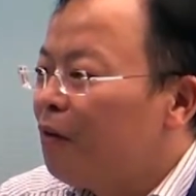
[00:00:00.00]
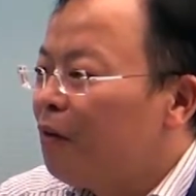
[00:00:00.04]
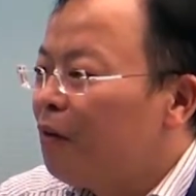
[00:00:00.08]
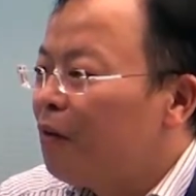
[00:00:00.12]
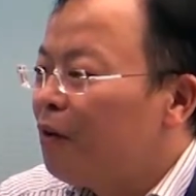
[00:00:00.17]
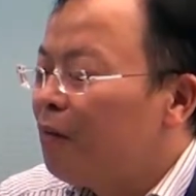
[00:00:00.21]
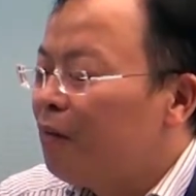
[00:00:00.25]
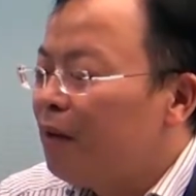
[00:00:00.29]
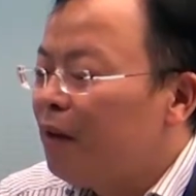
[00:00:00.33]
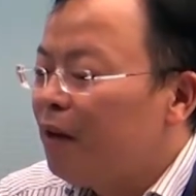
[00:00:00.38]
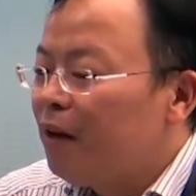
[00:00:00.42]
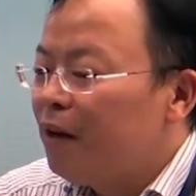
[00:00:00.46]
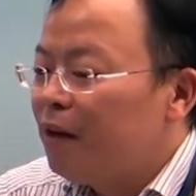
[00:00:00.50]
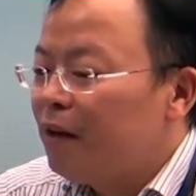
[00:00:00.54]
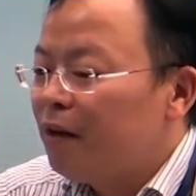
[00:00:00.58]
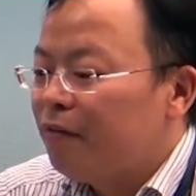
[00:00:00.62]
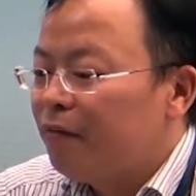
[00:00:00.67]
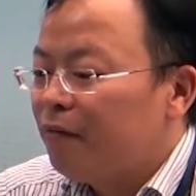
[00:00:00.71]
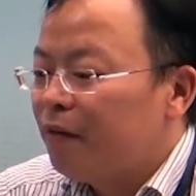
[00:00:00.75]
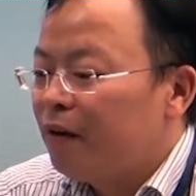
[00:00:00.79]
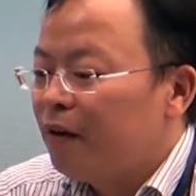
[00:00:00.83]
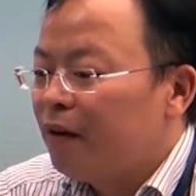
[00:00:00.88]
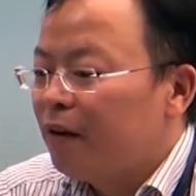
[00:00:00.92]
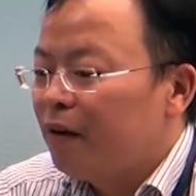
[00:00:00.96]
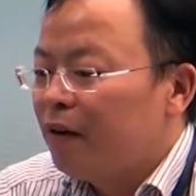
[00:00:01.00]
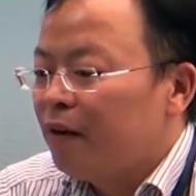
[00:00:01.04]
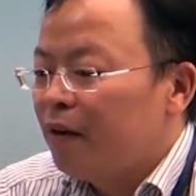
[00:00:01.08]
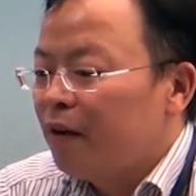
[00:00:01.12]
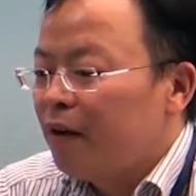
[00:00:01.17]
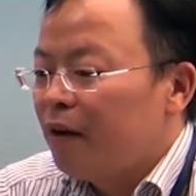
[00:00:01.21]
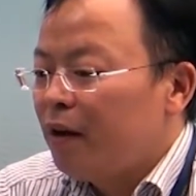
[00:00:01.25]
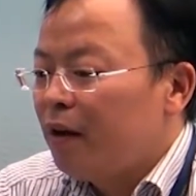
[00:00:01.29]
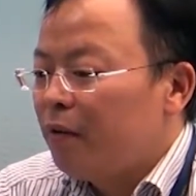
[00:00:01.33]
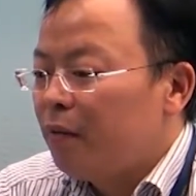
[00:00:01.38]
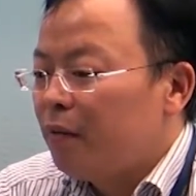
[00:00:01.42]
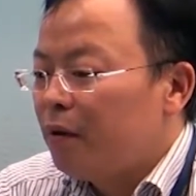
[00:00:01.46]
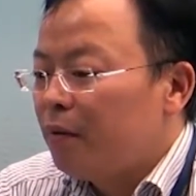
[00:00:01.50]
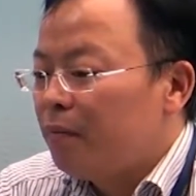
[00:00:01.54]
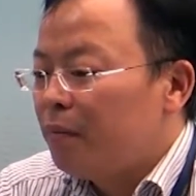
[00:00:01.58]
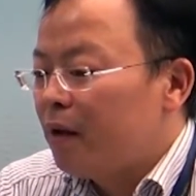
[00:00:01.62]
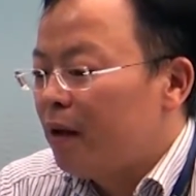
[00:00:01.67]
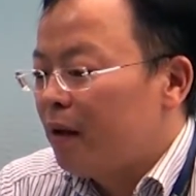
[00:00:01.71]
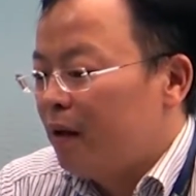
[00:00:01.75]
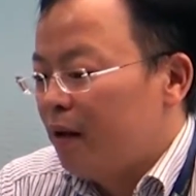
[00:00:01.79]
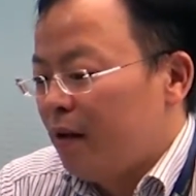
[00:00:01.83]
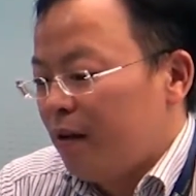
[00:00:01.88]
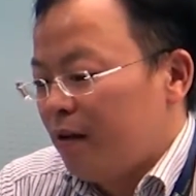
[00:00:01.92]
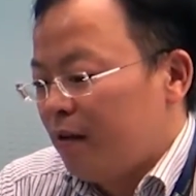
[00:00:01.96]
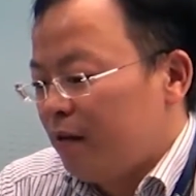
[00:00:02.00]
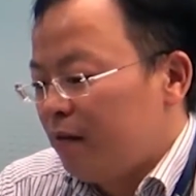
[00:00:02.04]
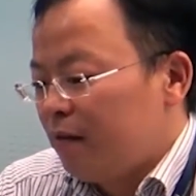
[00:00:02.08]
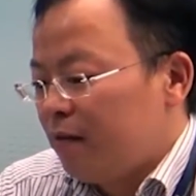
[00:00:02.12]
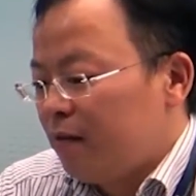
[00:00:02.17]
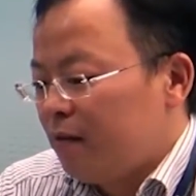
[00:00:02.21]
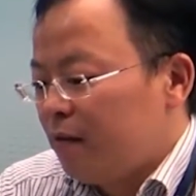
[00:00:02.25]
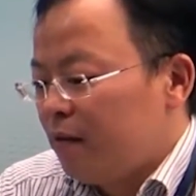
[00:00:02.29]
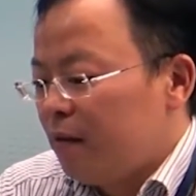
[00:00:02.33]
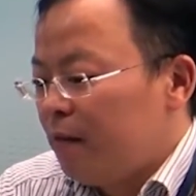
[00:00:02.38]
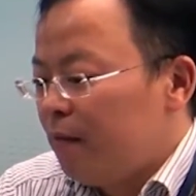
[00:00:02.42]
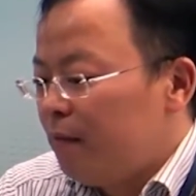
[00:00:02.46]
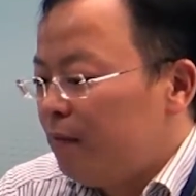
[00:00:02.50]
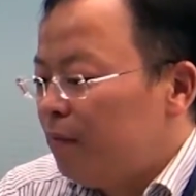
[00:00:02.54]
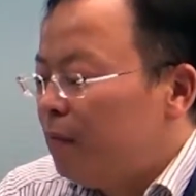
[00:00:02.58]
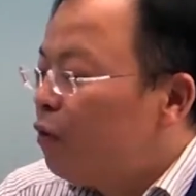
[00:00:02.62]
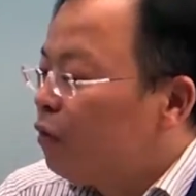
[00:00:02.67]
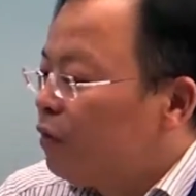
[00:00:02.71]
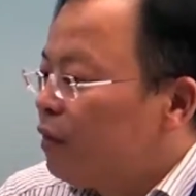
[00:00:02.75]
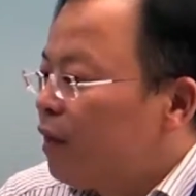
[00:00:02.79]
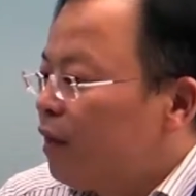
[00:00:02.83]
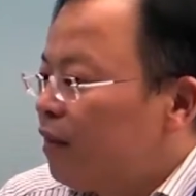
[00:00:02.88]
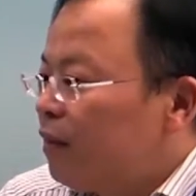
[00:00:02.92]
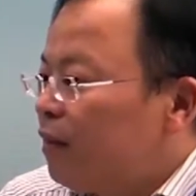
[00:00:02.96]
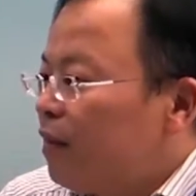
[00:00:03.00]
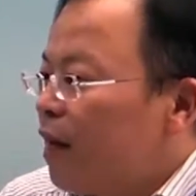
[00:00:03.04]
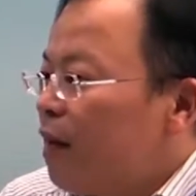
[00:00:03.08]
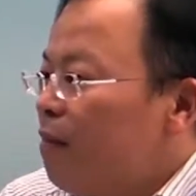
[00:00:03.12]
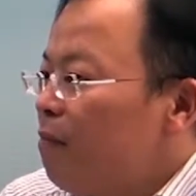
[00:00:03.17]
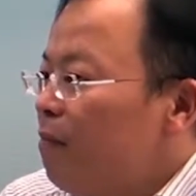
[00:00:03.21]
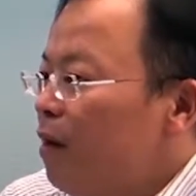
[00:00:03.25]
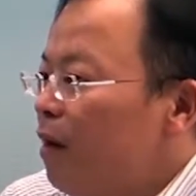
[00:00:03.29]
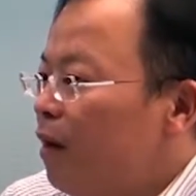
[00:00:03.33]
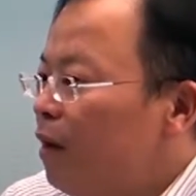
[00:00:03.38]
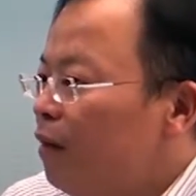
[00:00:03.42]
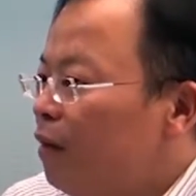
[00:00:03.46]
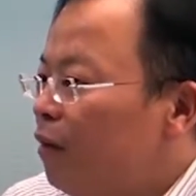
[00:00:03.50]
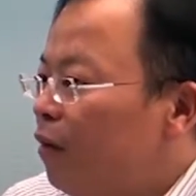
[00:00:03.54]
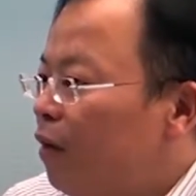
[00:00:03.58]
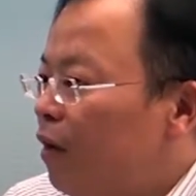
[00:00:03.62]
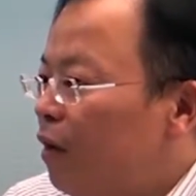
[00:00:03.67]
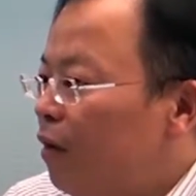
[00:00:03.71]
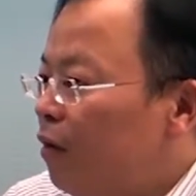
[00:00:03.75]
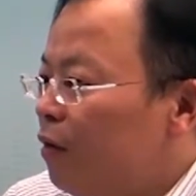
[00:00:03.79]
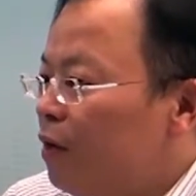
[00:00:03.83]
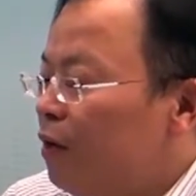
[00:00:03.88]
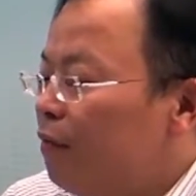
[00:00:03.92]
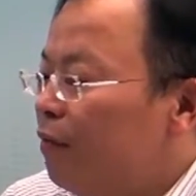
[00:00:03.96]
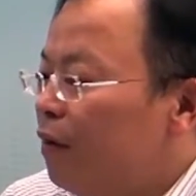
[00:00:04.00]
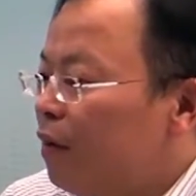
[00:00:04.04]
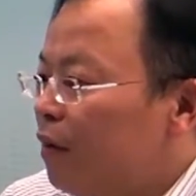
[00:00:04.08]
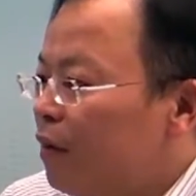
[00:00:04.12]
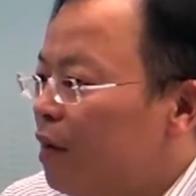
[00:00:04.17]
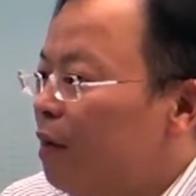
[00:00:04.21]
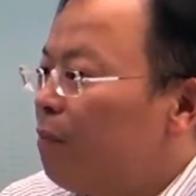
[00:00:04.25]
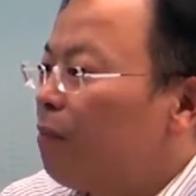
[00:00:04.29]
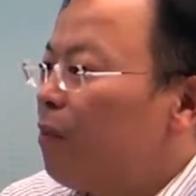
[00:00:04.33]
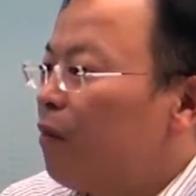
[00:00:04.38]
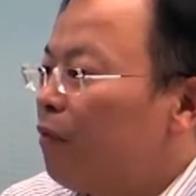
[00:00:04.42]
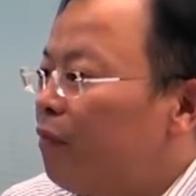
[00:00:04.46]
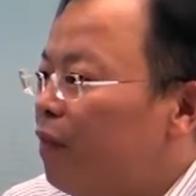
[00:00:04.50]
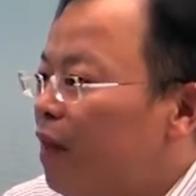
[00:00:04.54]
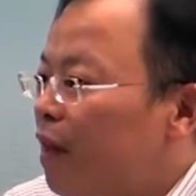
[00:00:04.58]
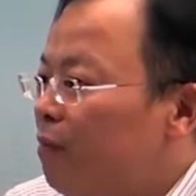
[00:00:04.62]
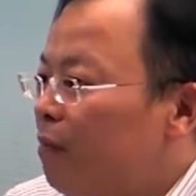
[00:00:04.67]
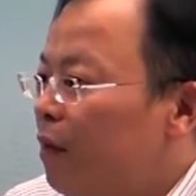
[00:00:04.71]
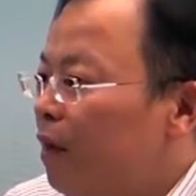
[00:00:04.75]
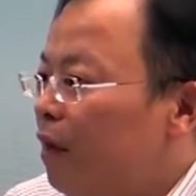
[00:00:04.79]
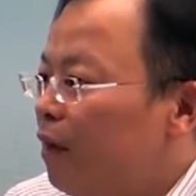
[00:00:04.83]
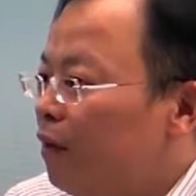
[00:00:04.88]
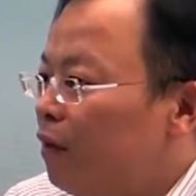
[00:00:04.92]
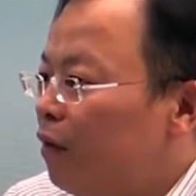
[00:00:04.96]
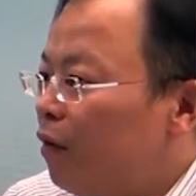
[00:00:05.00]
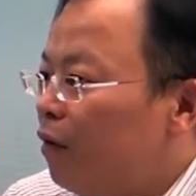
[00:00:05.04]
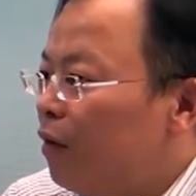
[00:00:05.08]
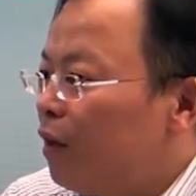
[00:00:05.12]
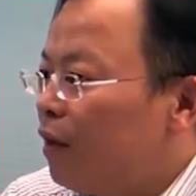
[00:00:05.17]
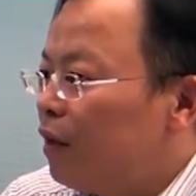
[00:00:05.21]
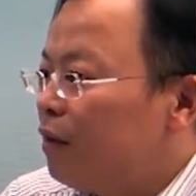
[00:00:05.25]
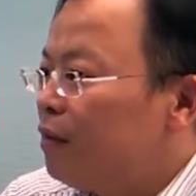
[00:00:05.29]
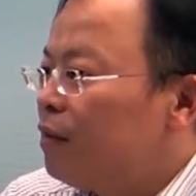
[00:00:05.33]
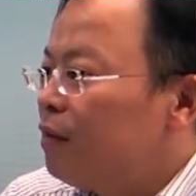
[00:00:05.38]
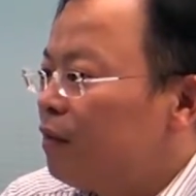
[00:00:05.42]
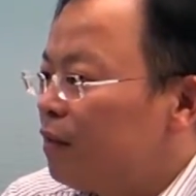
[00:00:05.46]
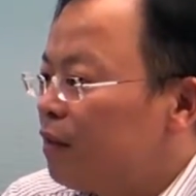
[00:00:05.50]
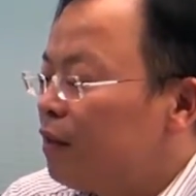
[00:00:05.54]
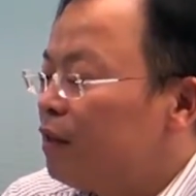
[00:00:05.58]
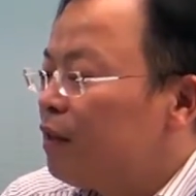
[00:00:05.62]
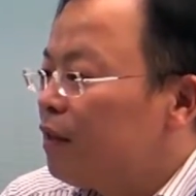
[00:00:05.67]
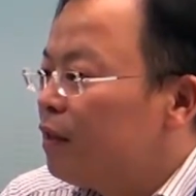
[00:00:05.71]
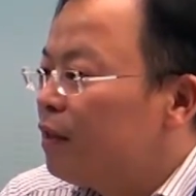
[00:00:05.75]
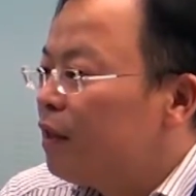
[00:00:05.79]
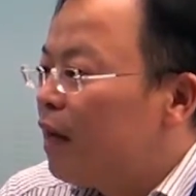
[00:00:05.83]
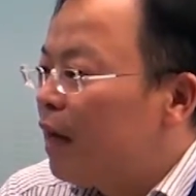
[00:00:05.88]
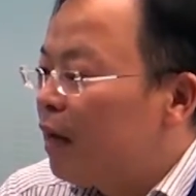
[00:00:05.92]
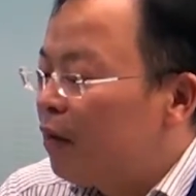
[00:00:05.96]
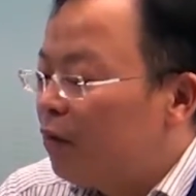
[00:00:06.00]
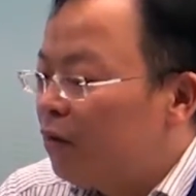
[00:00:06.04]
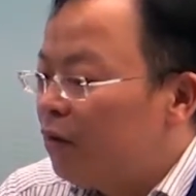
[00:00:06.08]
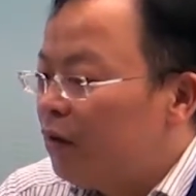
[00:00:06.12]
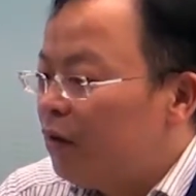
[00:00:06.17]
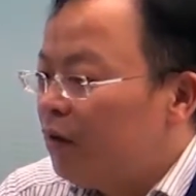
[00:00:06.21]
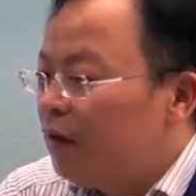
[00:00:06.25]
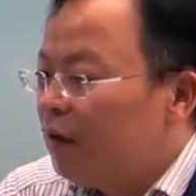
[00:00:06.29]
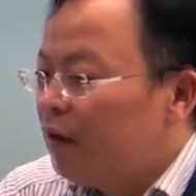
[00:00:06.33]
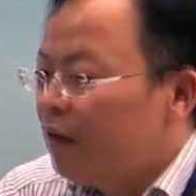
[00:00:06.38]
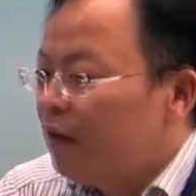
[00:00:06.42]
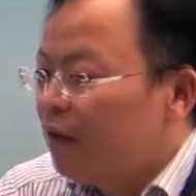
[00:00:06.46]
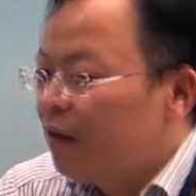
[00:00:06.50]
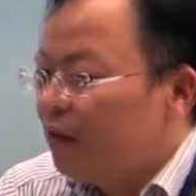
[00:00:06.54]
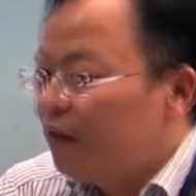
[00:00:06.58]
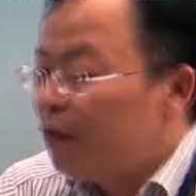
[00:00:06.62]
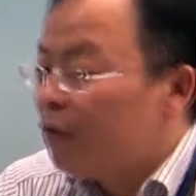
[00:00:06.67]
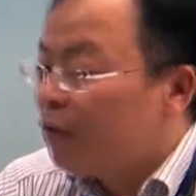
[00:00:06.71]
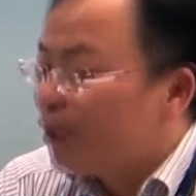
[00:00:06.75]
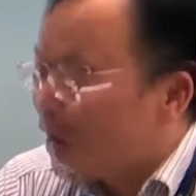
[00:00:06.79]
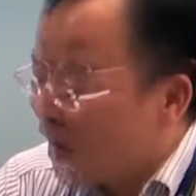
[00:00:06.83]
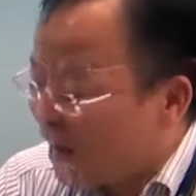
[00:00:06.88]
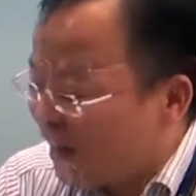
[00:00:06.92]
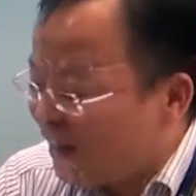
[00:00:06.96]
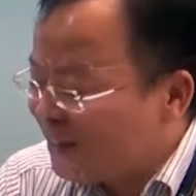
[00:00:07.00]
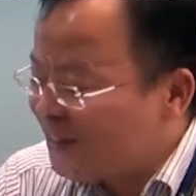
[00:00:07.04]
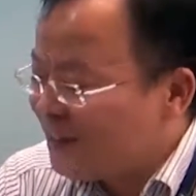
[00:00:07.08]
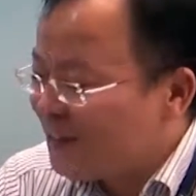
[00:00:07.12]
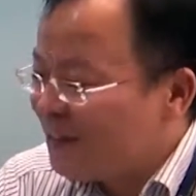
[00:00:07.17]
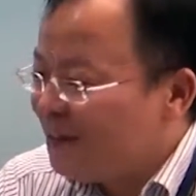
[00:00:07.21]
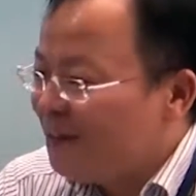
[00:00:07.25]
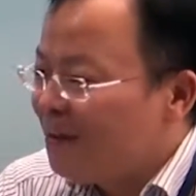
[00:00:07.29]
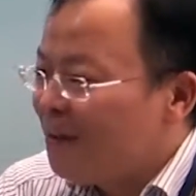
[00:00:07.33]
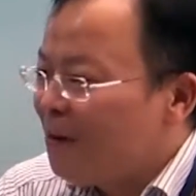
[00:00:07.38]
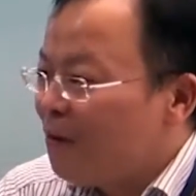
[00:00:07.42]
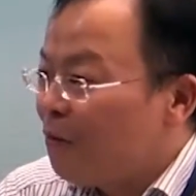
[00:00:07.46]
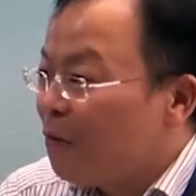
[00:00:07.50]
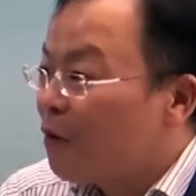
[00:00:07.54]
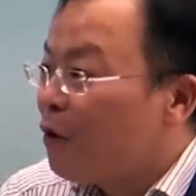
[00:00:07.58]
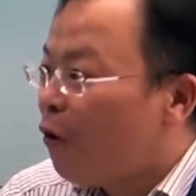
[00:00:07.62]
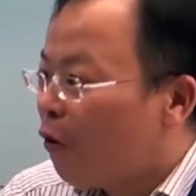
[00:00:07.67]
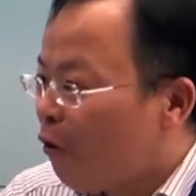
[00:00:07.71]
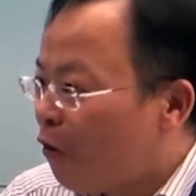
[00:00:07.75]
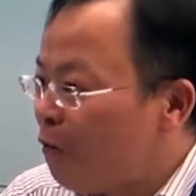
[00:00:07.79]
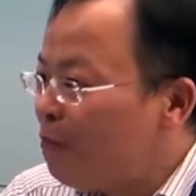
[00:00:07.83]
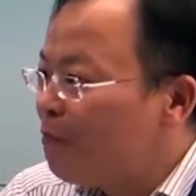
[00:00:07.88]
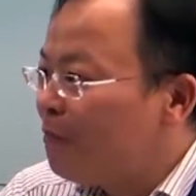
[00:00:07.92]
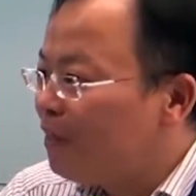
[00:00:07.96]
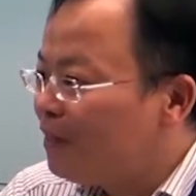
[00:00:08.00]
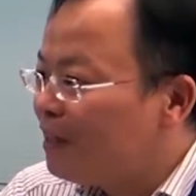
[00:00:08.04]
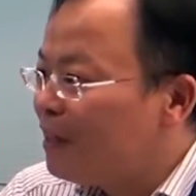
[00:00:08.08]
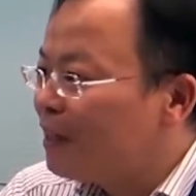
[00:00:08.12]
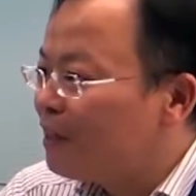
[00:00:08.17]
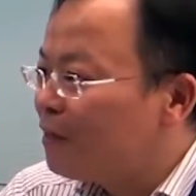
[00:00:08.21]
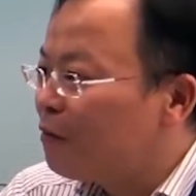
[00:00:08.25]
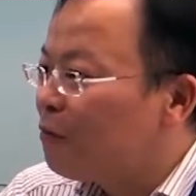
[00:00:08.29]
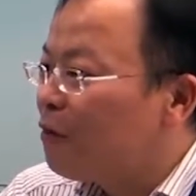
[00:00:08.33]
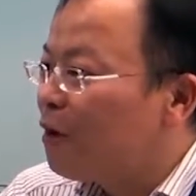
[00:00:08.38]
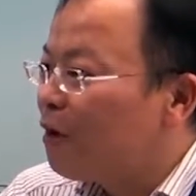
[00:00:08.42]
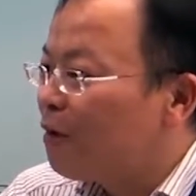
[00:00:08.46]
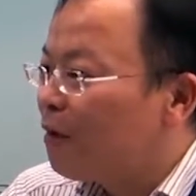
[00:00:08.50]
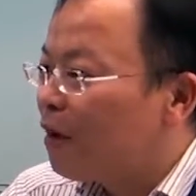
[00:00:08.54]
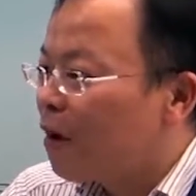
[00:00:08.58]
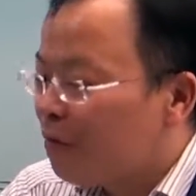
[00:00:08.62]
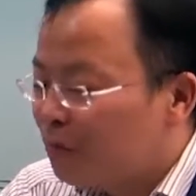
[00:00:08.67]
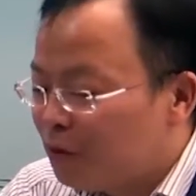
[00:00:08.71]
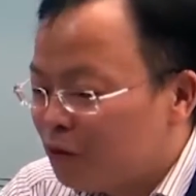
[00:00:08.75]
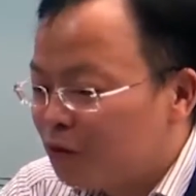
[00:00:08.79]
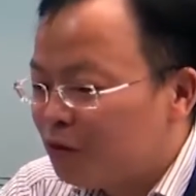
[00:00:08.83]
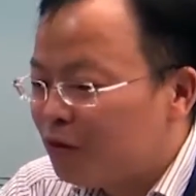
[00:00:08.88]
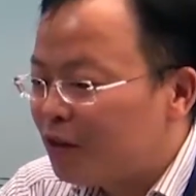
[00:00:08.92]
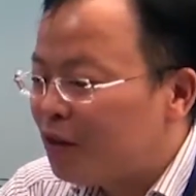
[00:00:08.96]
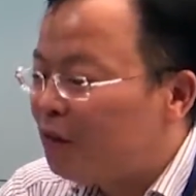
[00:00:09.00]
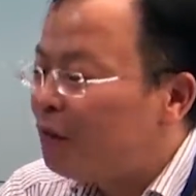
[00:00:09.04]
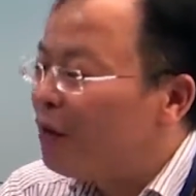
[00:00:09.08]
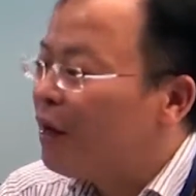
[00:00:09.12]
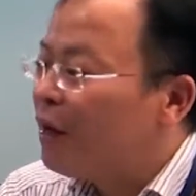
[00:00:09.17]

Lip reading: we believe it will be more than $10 million or even couple of $10 million. This is our forecast. We hope this will come to the